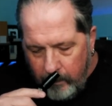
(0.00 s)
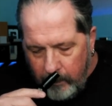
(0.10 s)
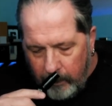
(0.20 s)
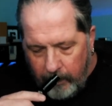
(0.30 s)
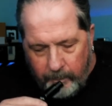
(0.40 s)

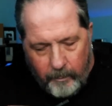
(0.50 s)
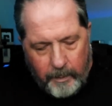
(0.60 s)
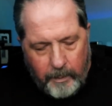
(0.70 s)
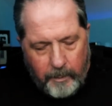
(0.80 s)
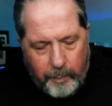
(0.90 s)

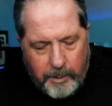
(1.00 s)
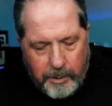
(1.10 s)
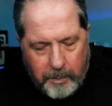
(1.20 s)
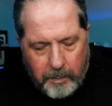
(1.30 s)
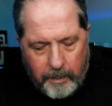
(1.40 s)
leathery,
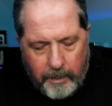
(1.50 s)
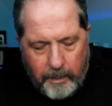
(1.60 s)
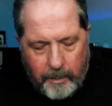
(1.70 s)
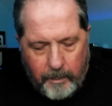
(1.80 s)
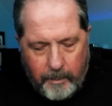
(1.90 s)

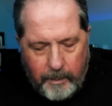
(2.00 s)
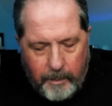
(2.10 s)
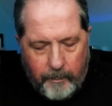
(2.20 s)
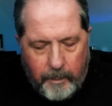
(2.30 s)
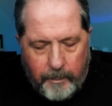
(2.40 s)
patchouli,
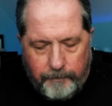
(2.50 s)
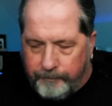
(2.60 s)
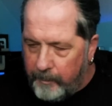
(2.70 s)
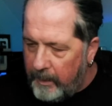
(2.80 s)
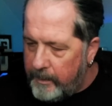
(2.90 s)
kind of a,
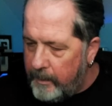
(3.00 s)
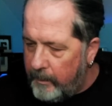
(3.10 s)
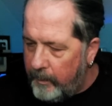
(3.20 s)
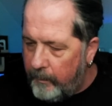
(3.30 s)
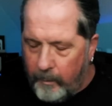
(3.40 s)
I said
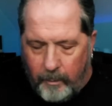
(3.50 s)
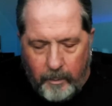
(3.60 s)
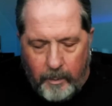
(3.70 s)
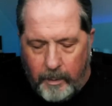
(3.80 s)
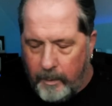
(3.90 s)
it
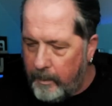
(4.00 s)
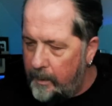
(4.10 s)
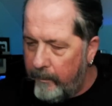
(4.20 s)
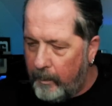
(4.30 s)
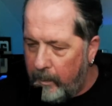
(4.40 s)
before, kind
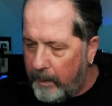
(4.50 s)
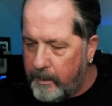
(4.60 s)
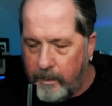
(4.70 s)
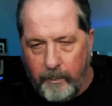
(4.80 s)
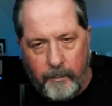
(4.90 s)
of a
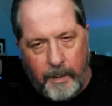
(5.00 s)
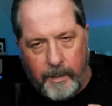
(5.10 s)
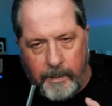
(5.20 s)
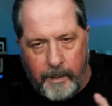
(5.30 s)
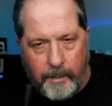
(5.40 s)
mix of
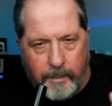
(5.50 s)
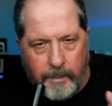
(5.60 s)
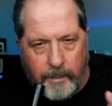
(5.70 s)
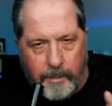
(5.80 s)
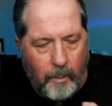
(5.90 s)
Antaeus
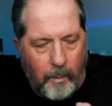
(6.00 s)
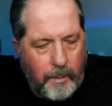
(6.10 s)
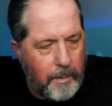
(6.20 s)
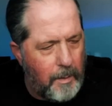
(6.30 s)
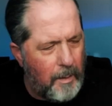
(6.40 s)
and
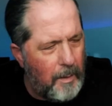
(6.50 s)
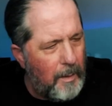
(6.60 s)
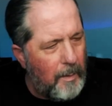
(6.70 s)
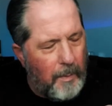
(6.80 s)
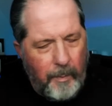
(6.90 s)
Koros.
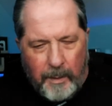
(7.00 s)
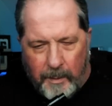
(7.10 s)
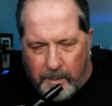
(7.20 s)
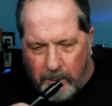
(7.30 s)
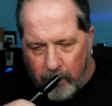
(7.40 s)
Maybe
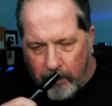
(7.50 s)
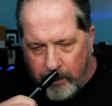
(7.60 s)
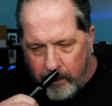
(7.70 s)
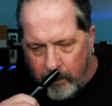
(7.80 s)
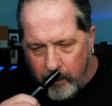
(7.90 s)
not so much
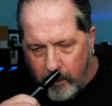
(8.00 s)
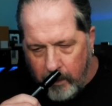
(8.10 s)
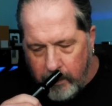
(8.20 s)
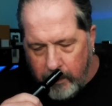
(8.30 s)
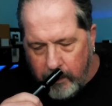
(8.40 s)
in the
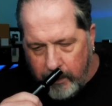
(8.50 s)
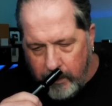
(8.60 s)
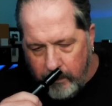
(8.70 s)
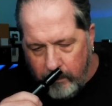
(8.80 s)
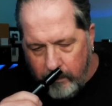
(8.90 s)
Koros
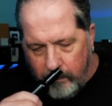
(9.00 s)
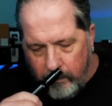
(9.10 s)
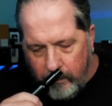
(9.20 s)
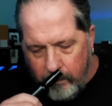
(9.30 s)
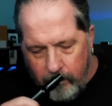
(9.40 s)
direction,
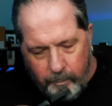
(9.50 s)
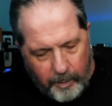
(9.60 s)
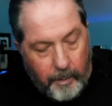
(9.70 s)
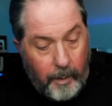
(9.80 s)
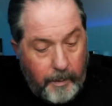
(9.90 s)

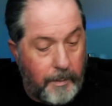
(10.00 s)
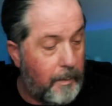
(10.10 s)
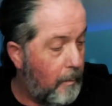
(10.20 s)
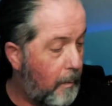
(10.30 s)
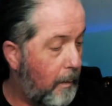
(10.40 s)
but nice,
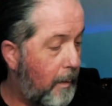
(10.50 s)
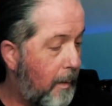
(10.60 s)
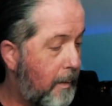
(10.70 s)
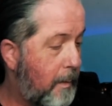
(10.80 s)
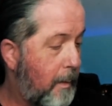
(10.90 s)
really
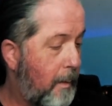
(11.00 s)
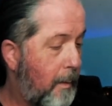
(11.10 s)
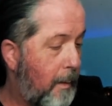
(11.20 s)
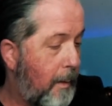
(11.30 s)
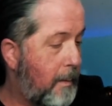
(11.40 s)
nice.
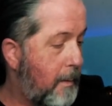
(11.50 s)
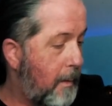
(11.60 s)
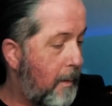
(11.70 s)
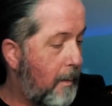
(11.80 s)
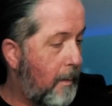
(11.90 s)
That's
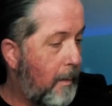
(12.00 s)
what